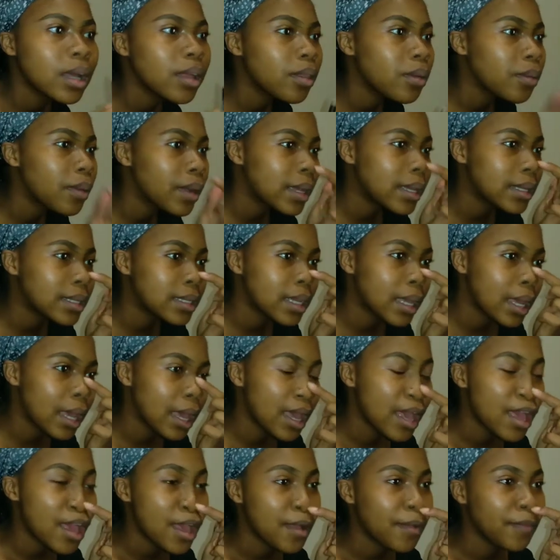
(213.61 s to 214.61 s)
Otherwise,
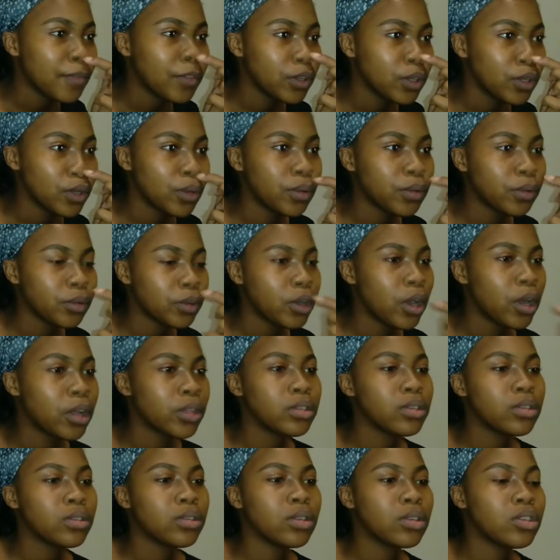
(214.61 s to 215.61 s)
you know, with
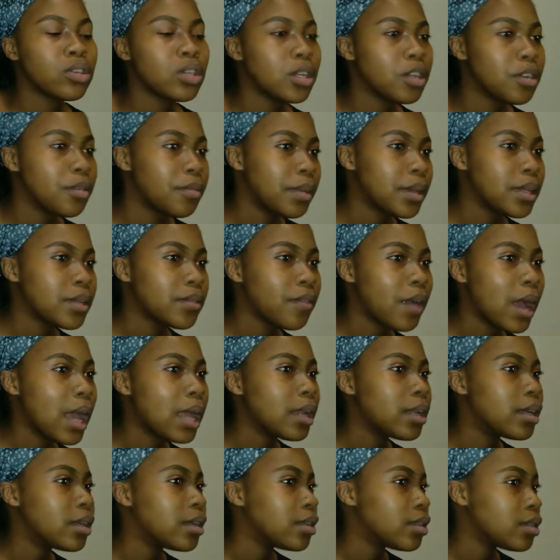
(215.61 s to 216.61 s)
regards to the gender-based
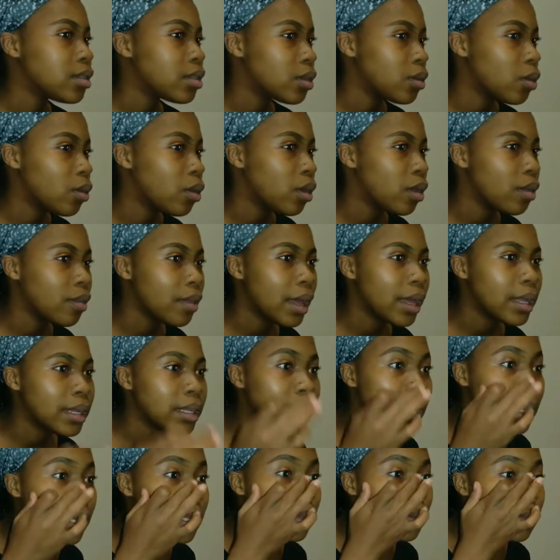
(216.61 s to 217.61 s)
violence and all of that,
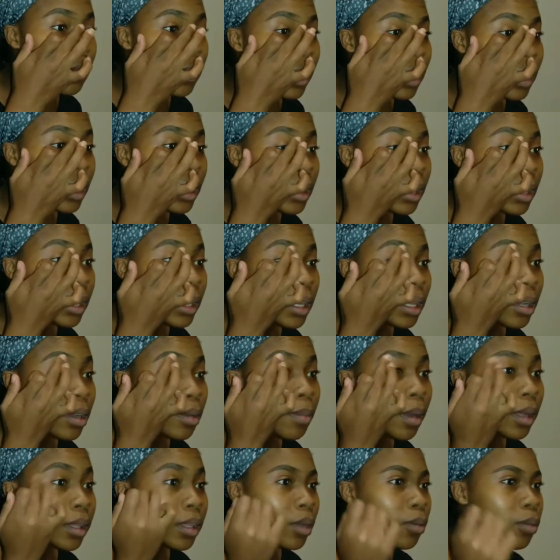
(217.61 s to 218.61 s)
yes, we need to hear
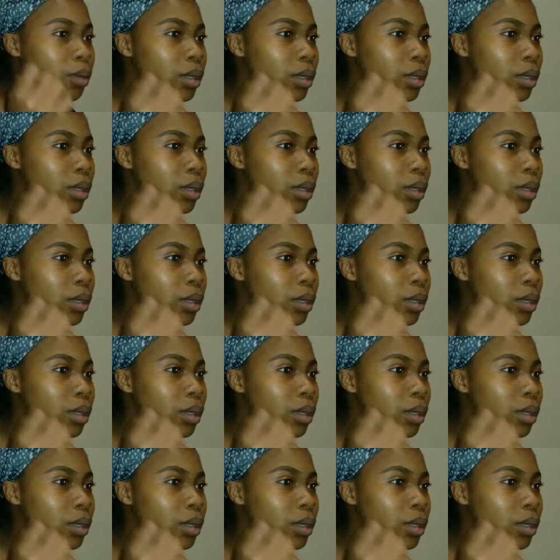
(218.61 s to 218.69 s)
about that.